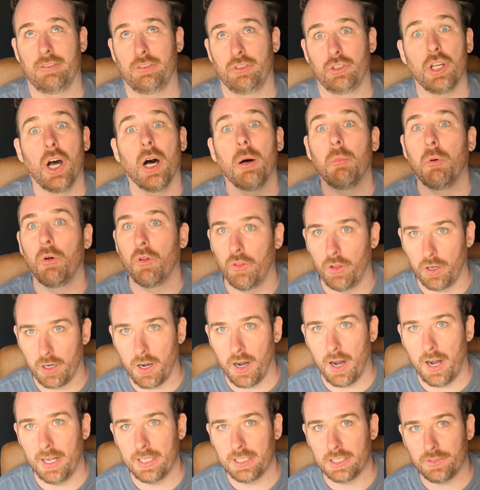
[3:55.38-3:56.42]
double the
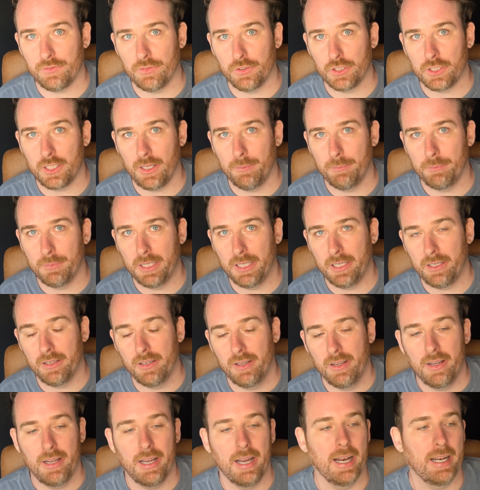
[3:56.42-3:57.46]
cost for something.
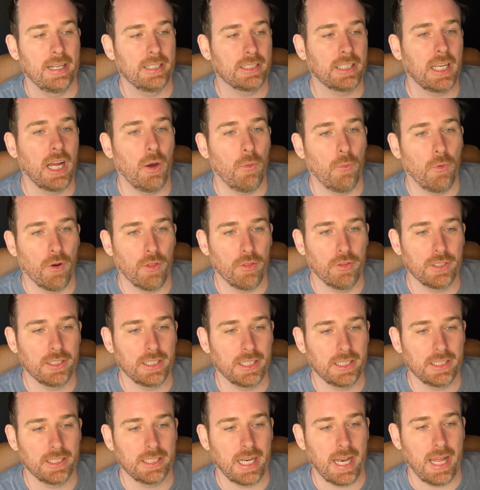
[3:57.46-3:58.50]
And it's not one of those
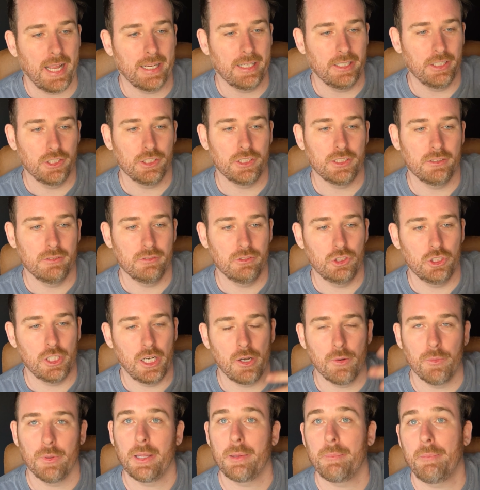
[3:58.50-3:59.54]
things that I can just
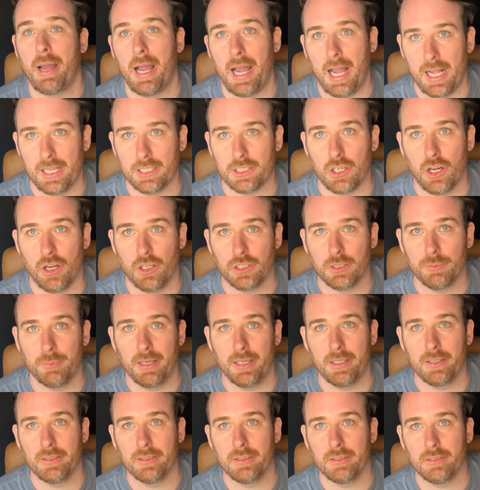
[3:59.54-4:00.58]
genuinely pass on to
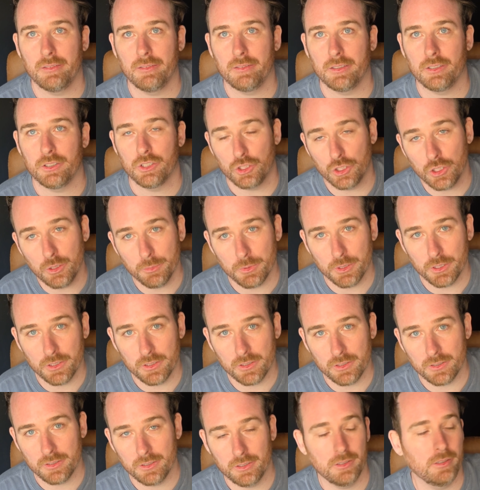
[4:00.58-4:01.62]
my
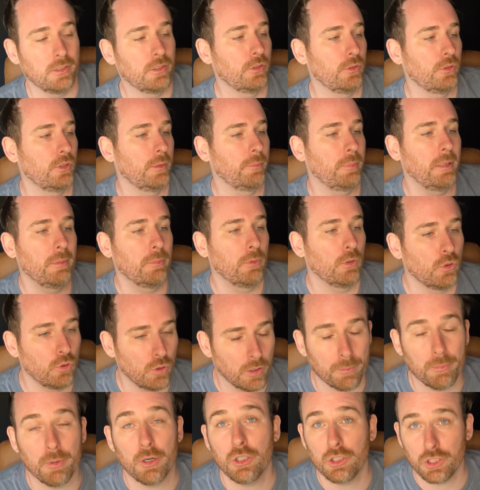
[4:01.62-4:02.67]
consumers, to the people who
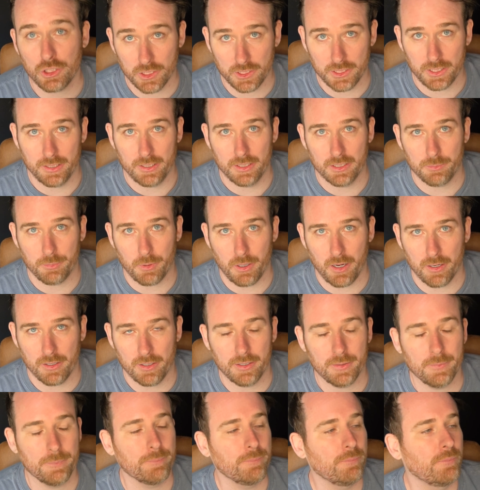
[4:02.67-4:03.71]
are purchasing this
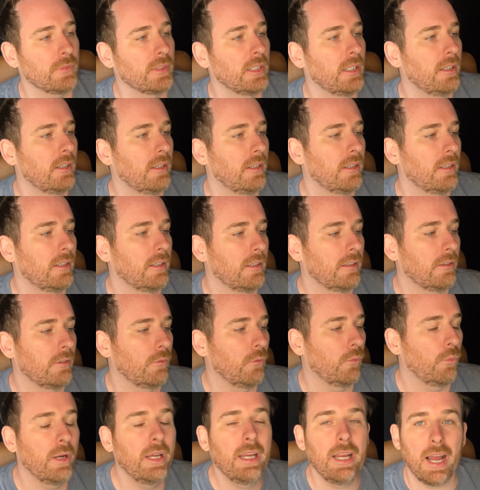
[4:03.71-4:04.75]
product.
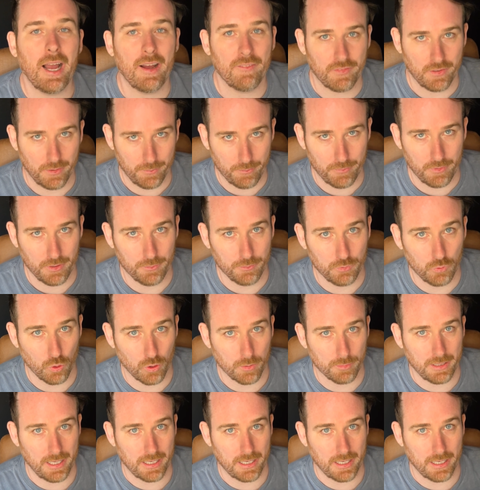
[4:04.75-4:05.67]
We have to absorb